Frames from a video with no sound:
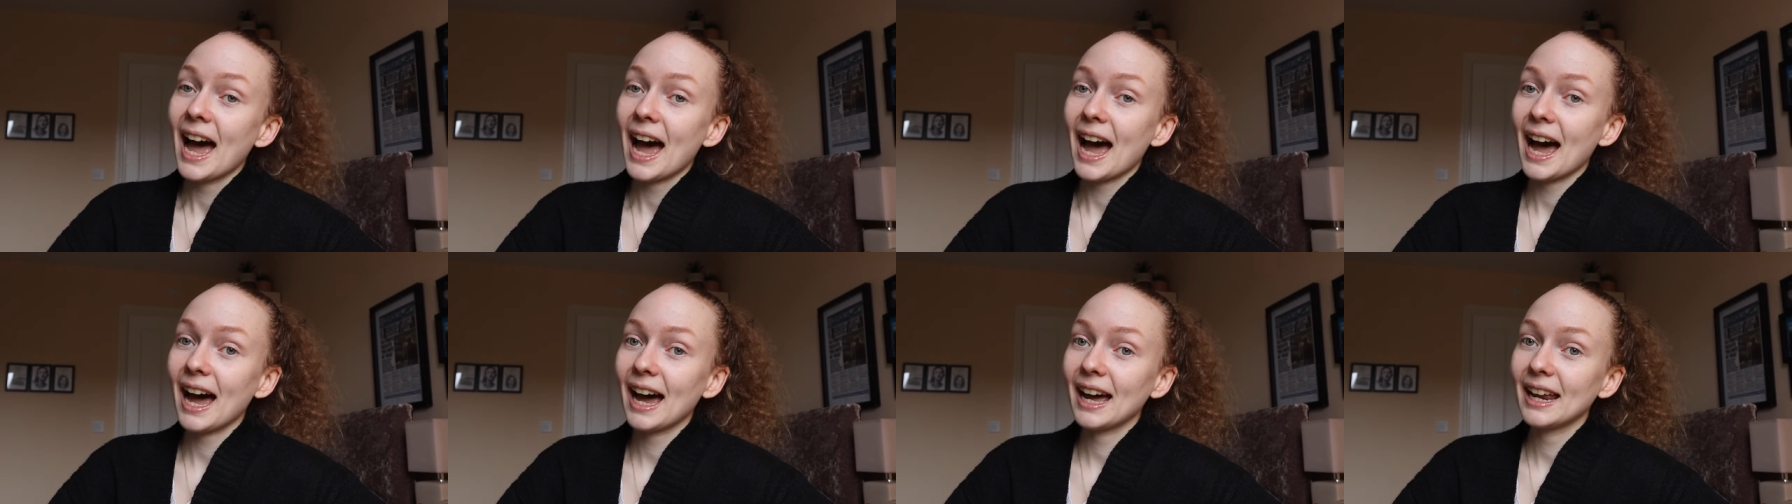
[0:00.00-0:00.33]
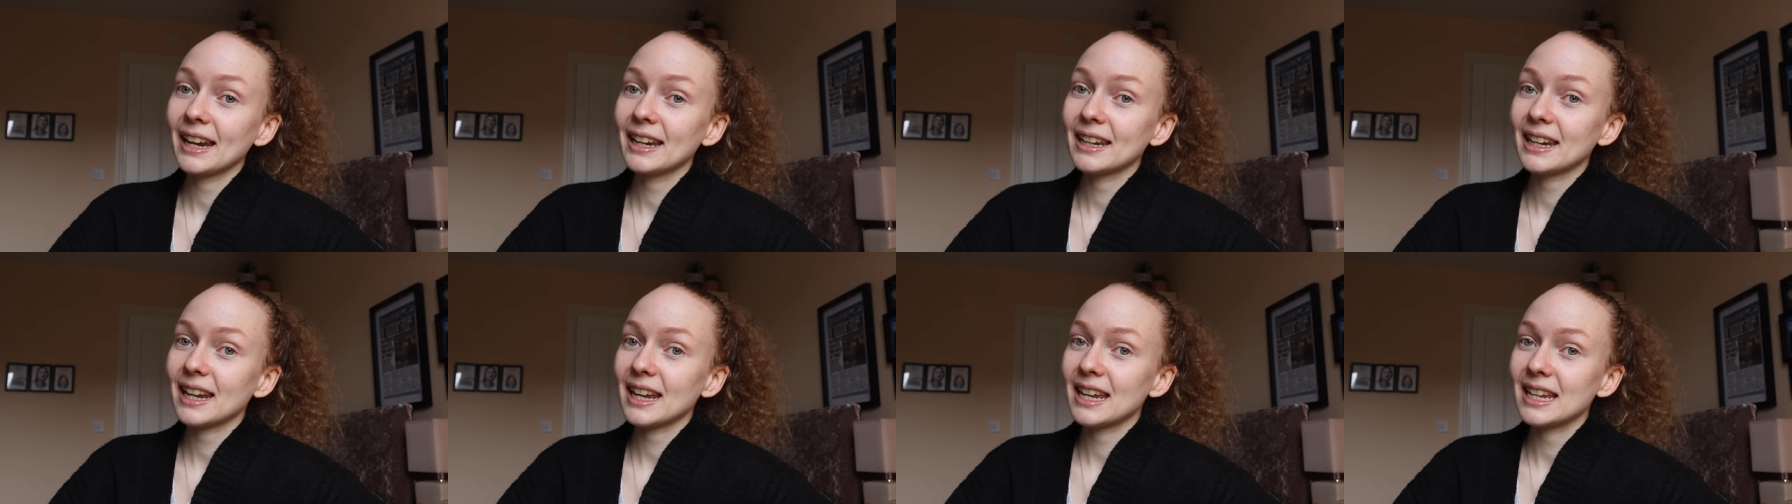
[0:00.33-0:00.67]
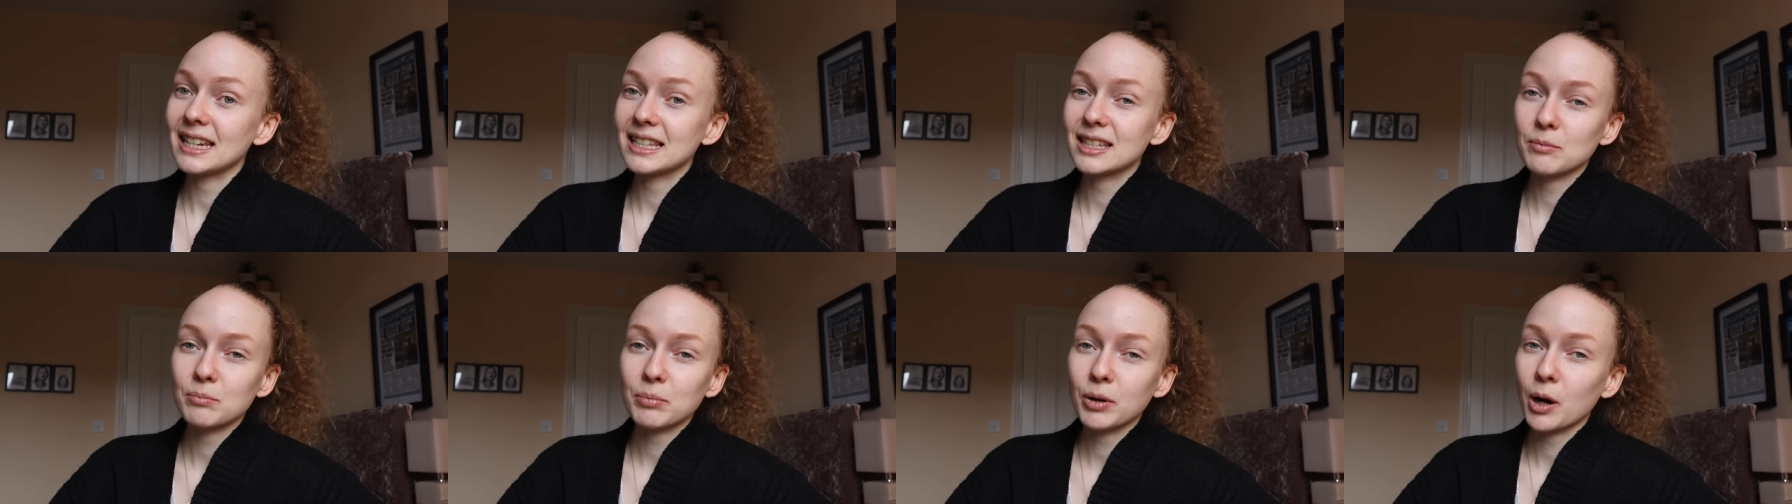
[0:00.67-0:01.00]
and
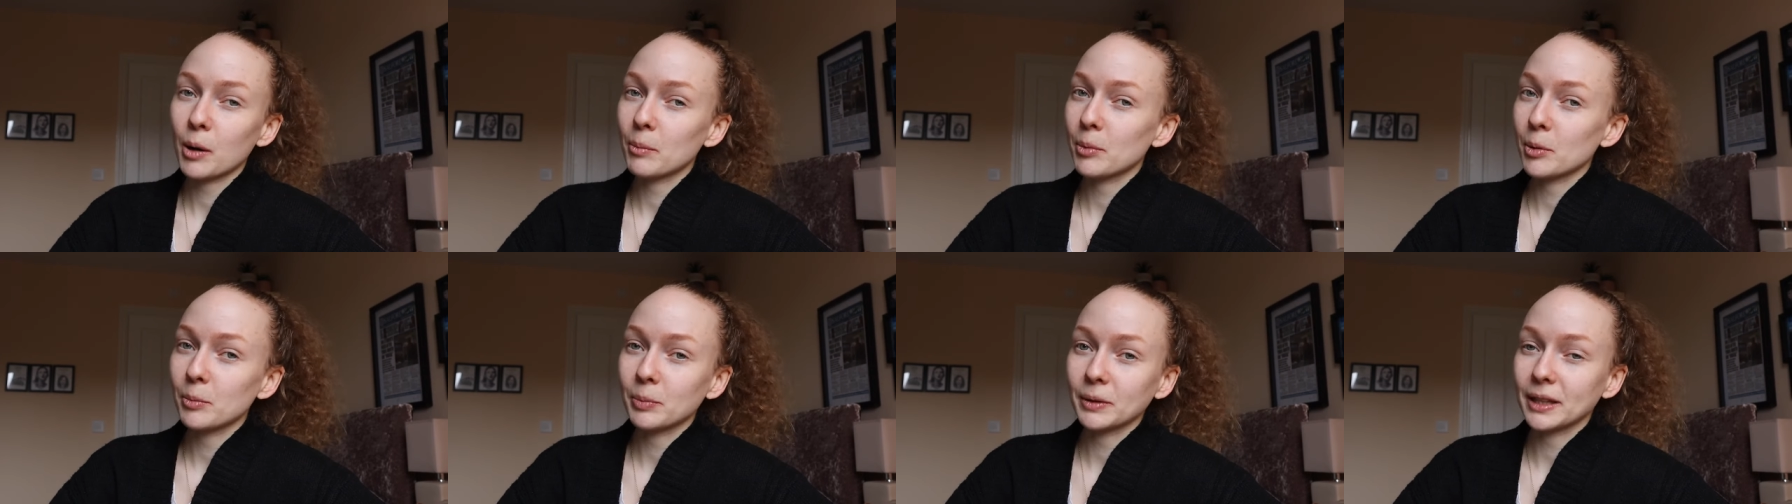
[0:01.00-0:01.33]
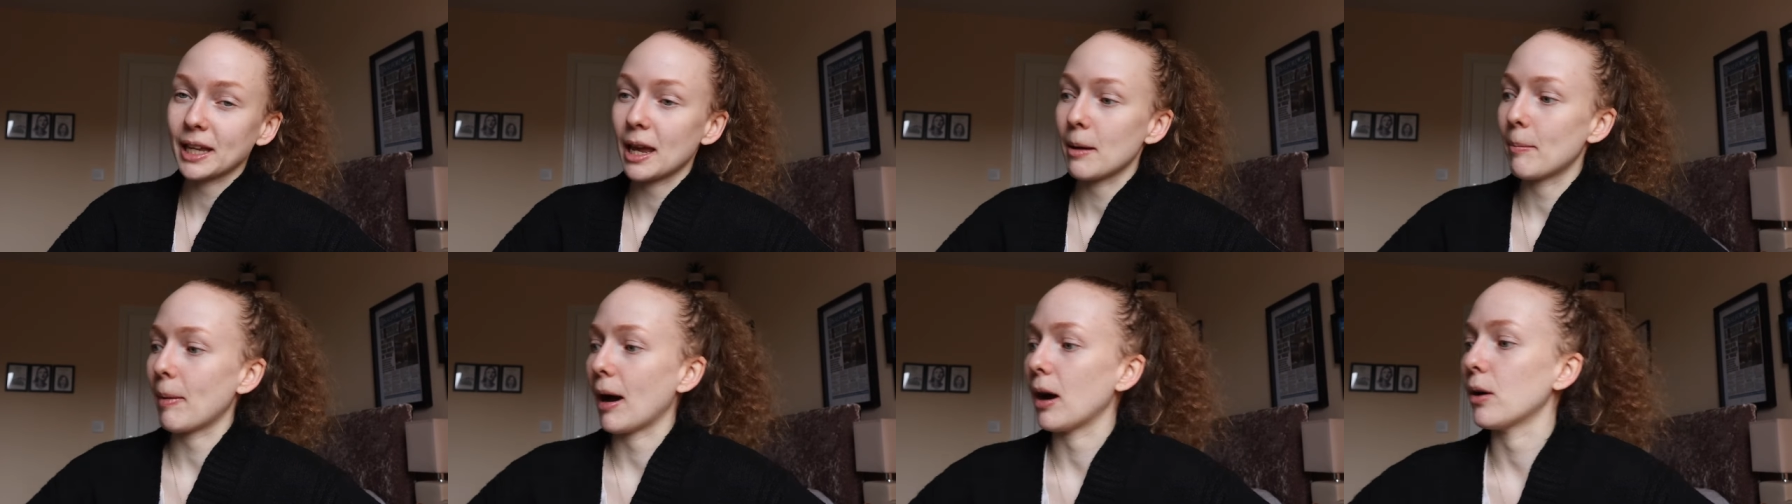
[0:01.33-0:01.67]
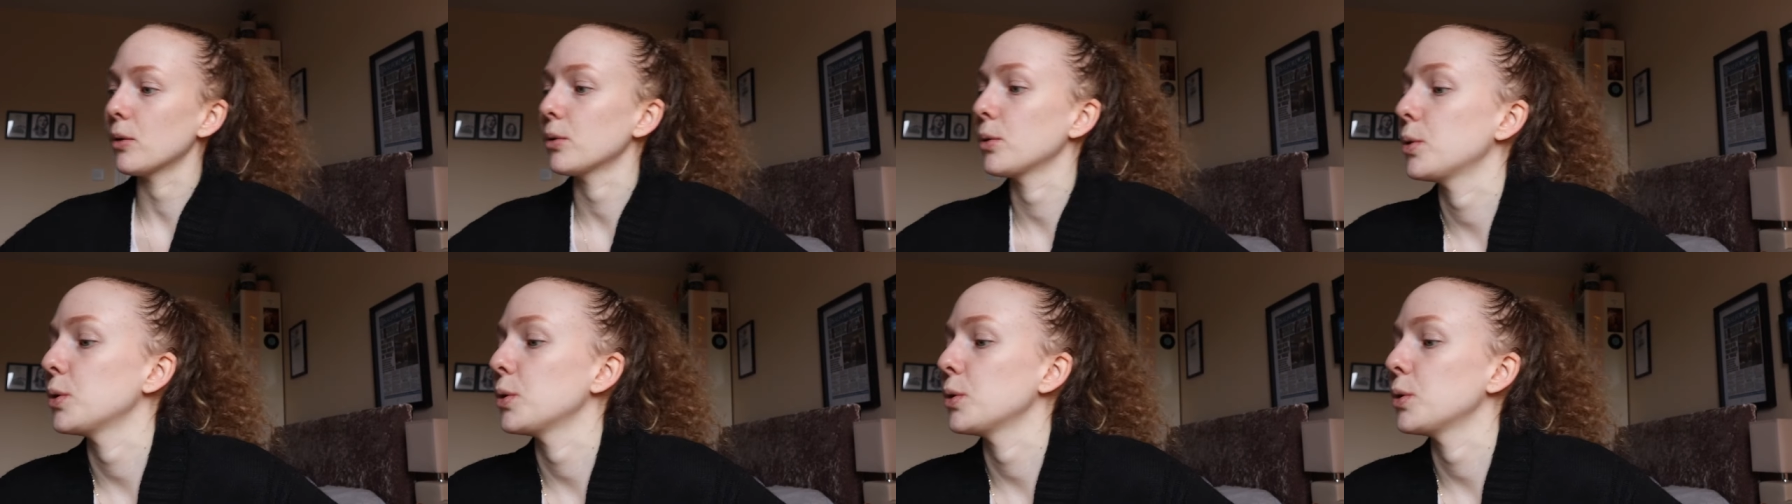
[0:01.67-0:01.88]
it's probably about